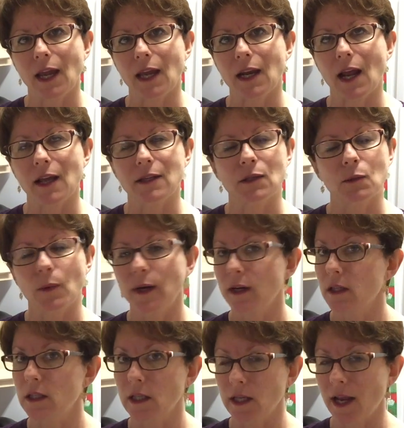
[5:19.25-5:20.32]
and I swear
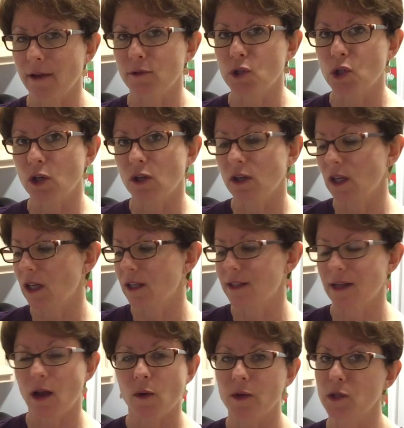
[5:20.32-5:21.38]
it didn't have sugar in it because
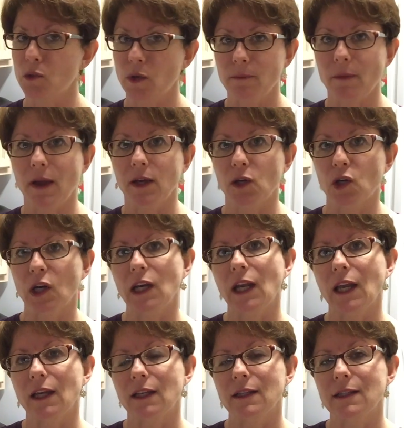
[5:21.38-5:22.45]
I always read my
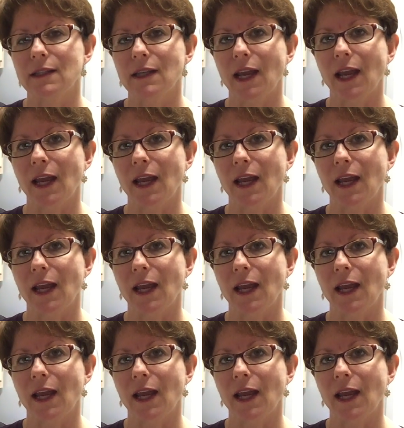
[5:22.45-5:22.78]
ingredients,